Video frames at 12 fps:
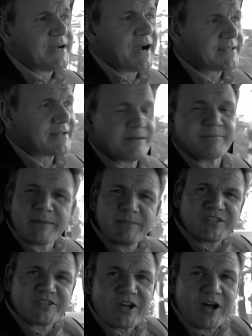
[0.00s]
I don't know, it made me
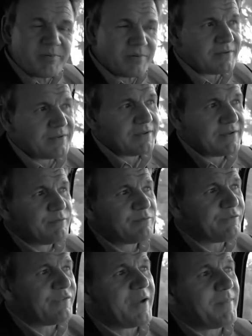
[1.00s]
stop
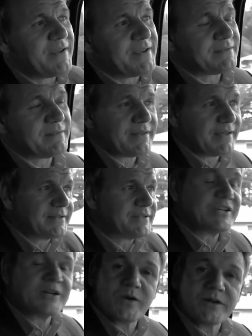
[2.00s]
for 5 minutes and think,
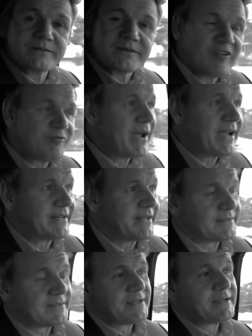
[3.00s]
do you know what, I've made
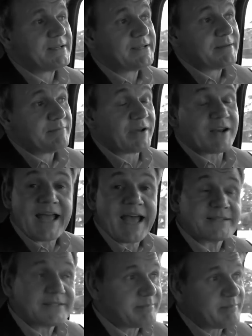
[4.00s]
it. But I
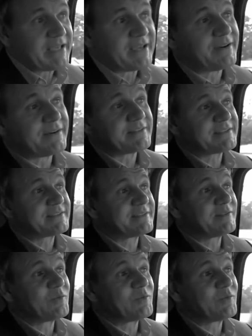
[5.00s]
hadn't, because